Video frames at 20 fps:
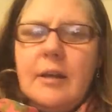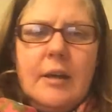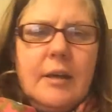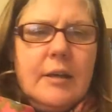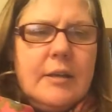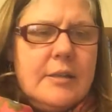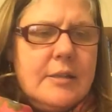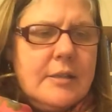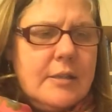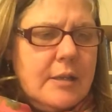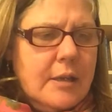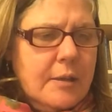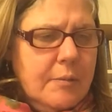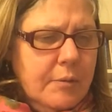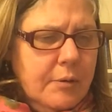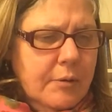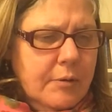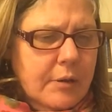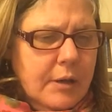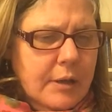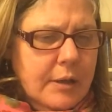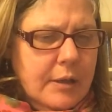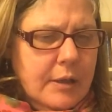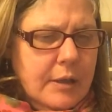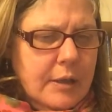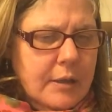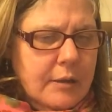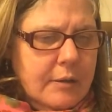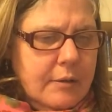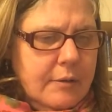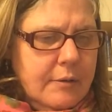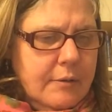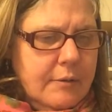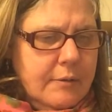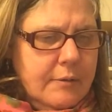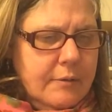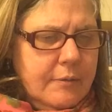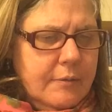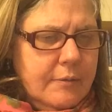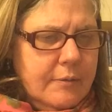A sample, I think,
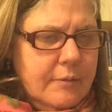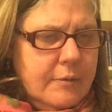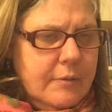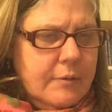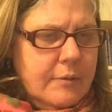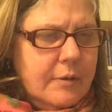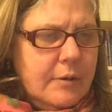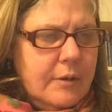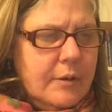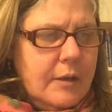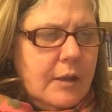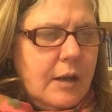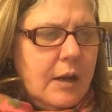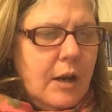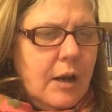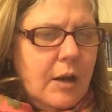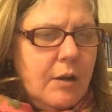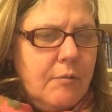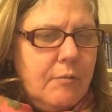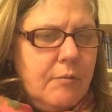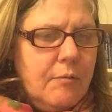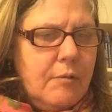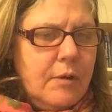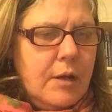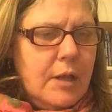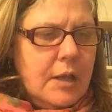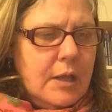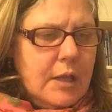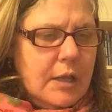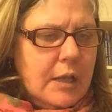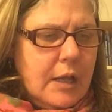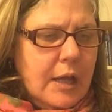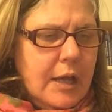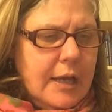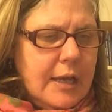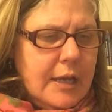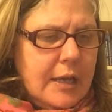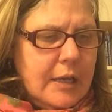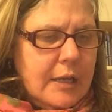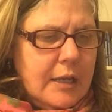that I really
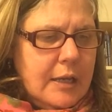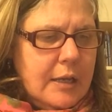like.